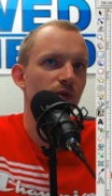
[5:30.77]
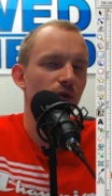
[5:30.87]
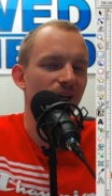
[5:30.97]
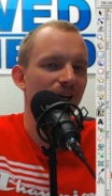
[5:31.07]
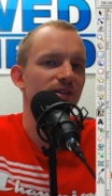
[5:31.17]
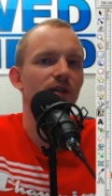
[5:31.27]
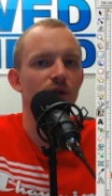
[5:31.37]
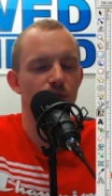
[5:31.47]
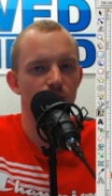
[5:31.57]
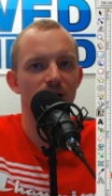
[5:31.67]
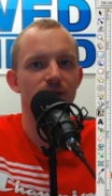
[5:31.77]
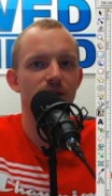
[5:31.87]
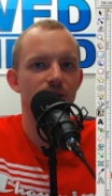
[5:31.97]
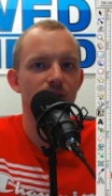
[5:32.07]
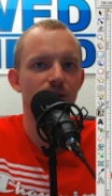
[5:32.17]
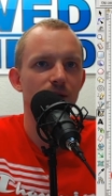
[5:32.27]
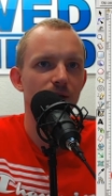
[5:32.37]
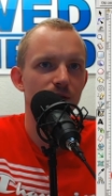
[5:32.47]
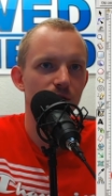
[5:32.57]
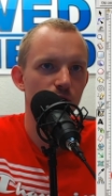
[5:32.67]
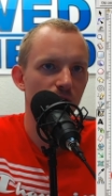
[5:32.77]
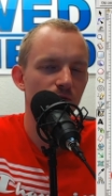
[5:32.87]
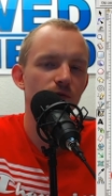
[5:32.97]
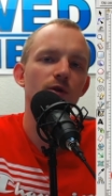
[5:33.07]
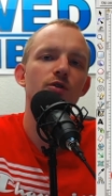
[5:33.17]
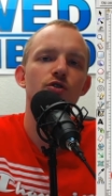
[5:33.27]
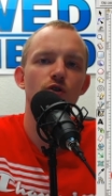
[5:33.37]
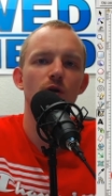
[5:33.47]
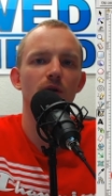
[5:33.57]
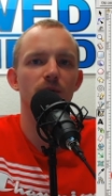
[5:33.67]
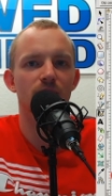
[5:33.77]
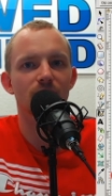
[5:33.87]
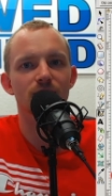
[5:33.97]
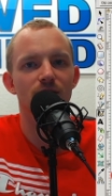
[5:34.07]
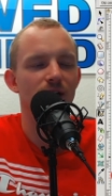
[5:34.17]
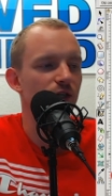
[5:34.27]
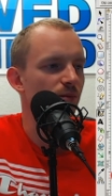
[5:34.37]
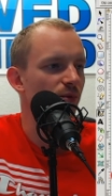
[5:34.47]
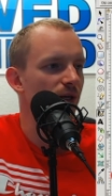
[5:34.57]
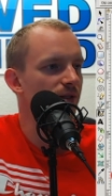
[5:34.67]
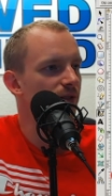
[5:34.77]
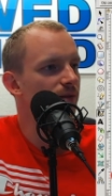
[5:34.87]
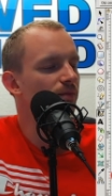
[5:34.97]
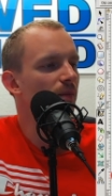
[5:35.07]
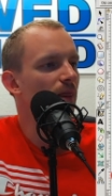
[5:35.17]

cancel the thread so that you have full control over the cancellation process.